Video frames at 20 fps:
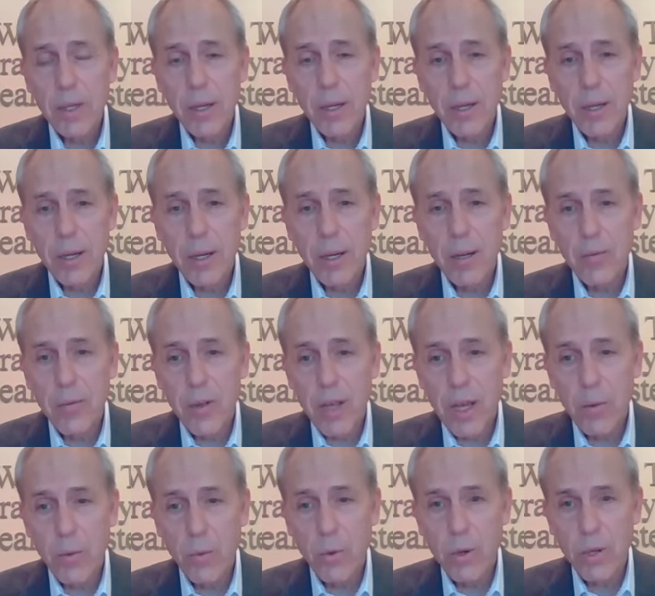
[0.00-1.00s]

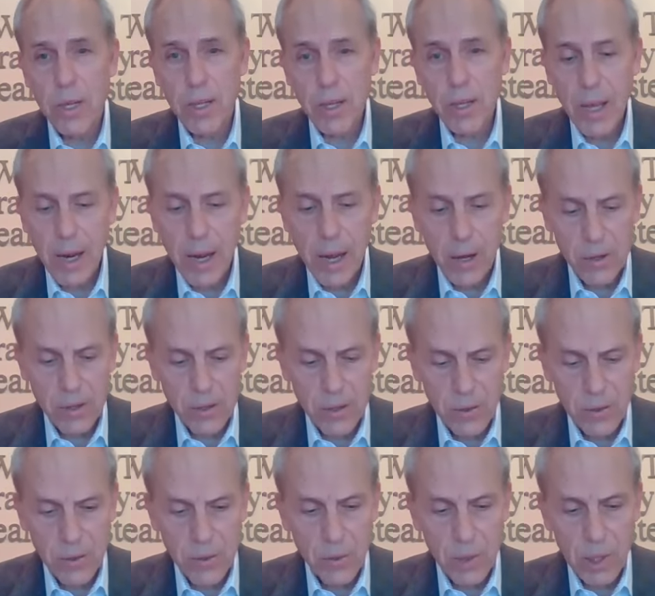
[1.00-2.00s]
and we'll get that out as
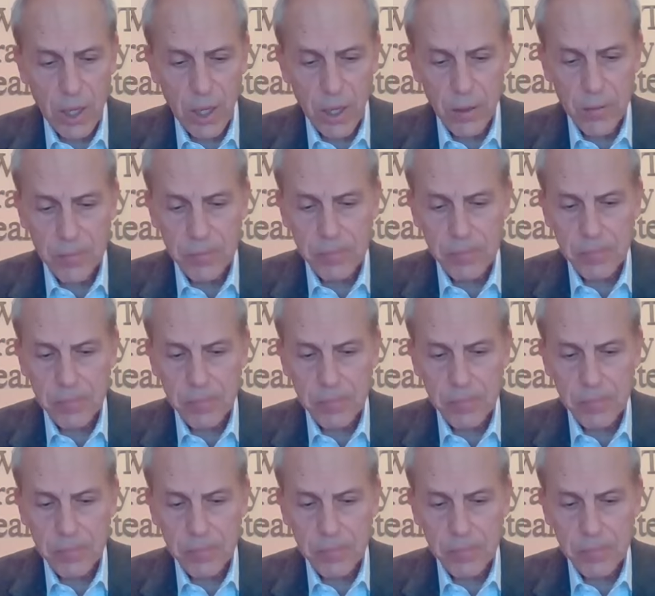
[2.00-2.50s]
soon as we can.